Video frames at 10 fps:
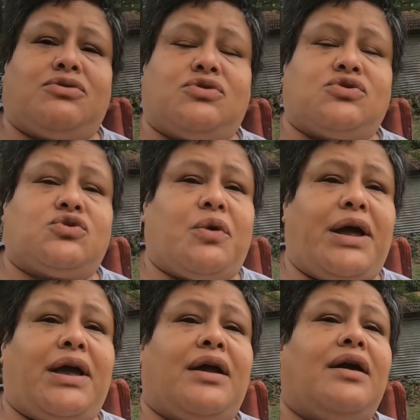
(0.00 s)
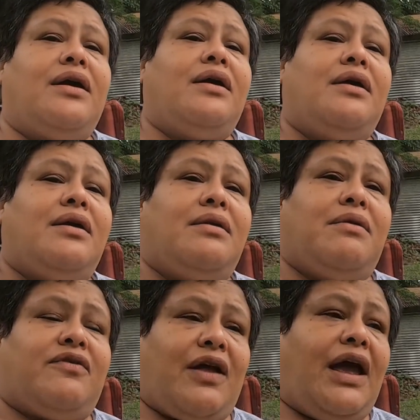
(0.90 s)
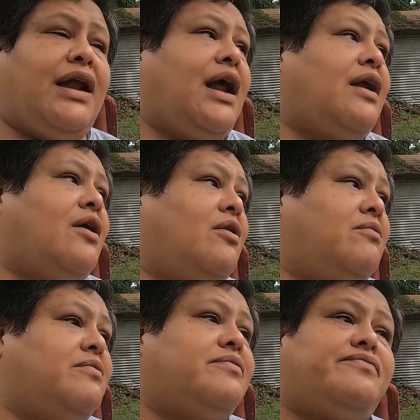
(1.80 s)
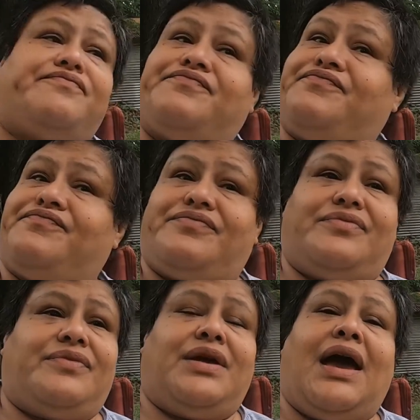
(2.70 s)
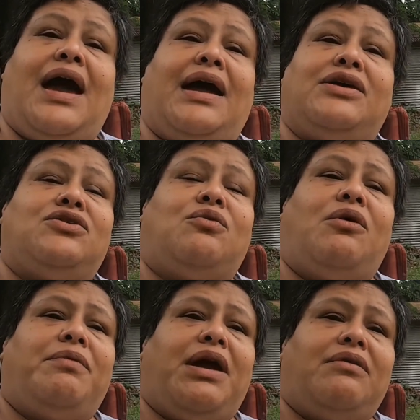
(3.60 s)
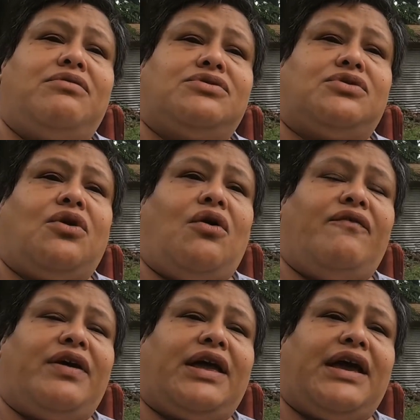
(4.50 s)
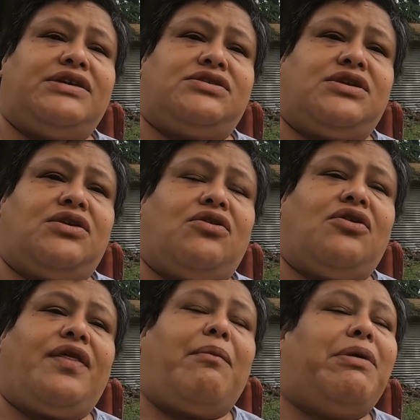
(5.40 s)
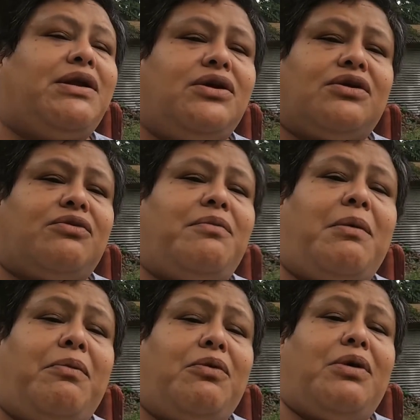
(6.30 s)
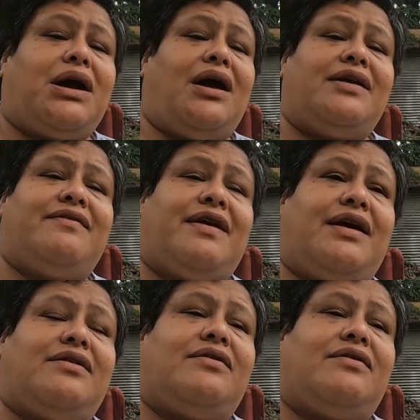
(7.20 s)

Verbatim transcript: to swing. Yeah, it'll be tough. We ain't gonna lie to you. Yeah, and you won't be able to go on vacation and all of that. But look, remember what God said.